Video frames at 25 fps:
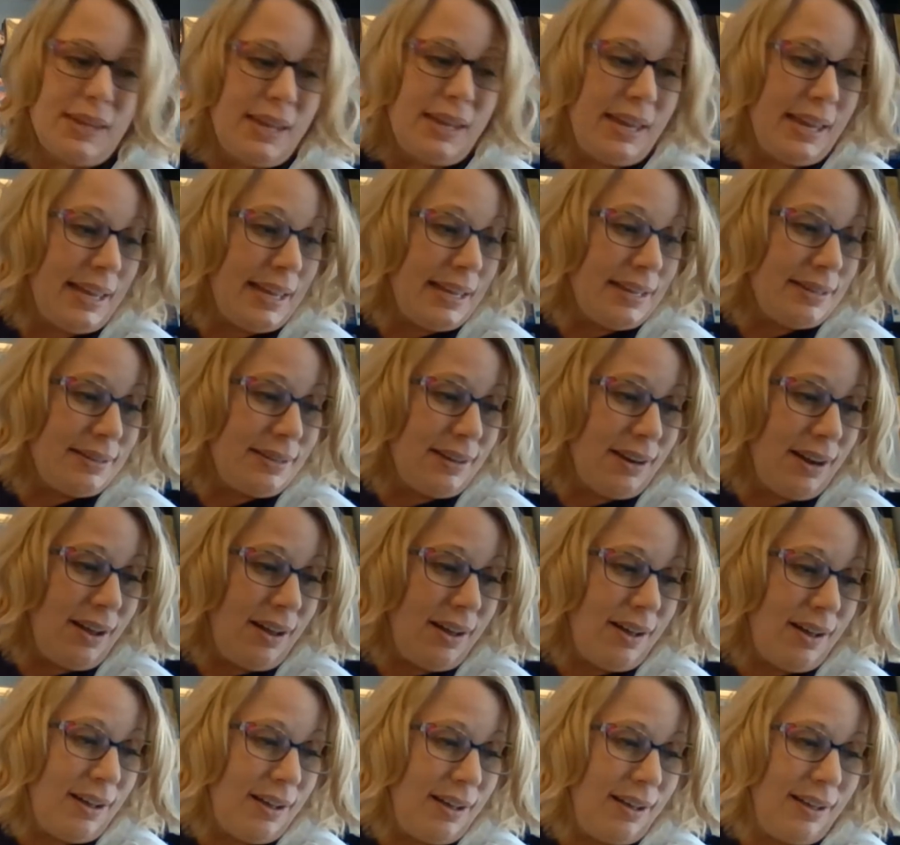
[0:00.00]
And
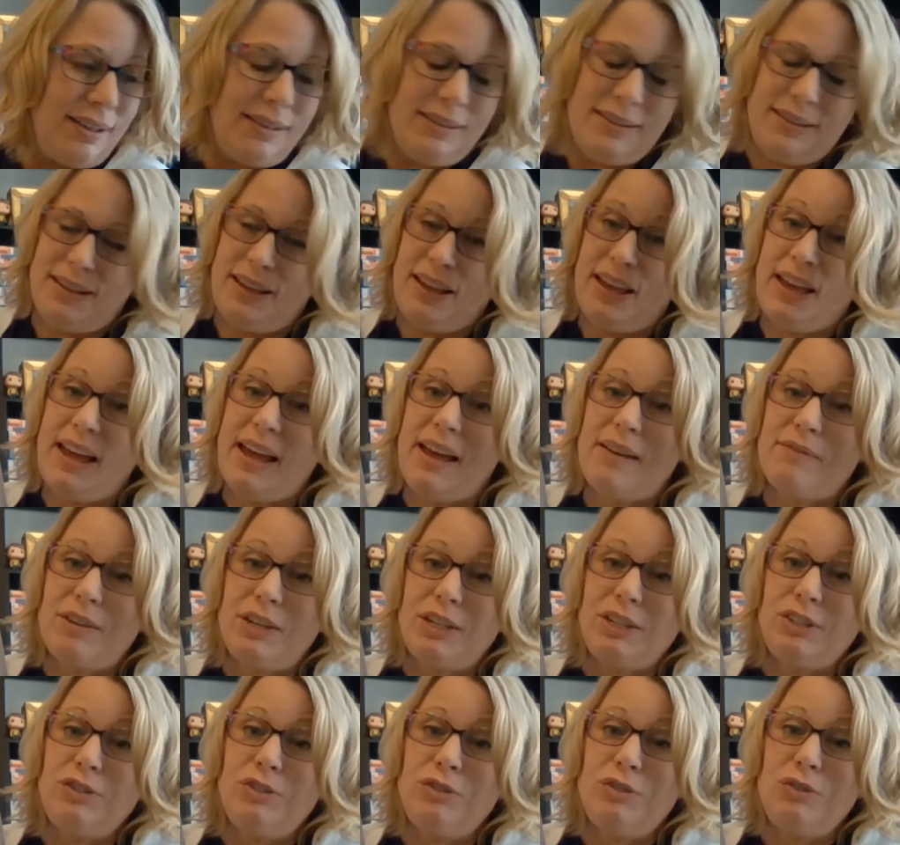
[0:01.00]
ta-da! I have
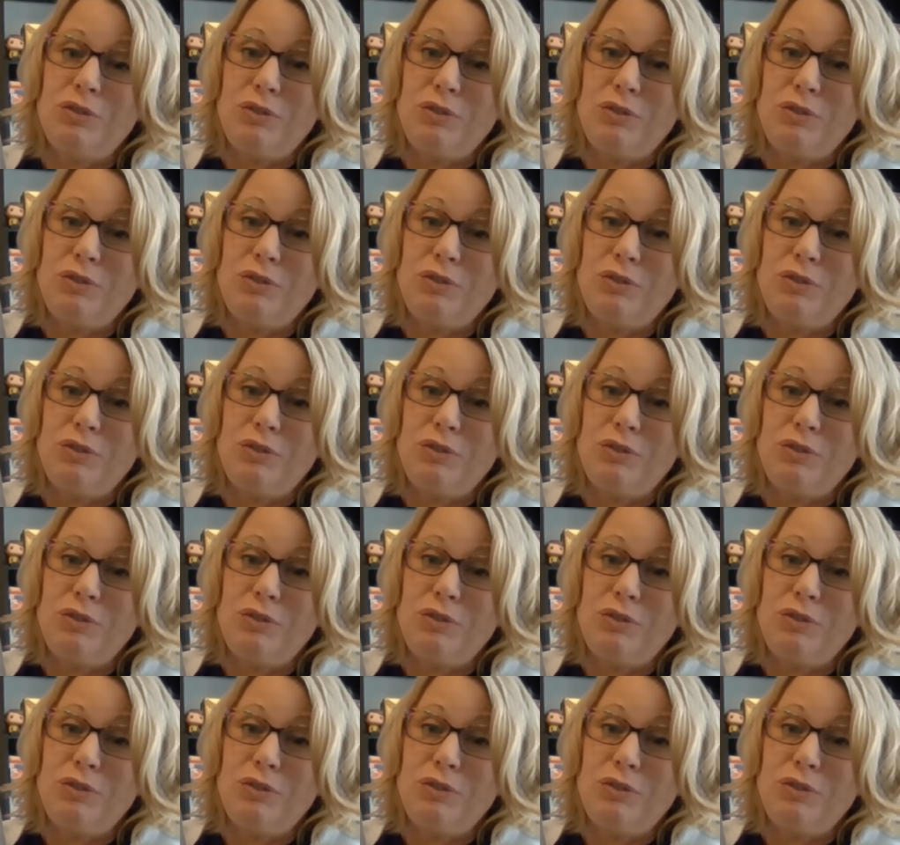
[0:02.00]
an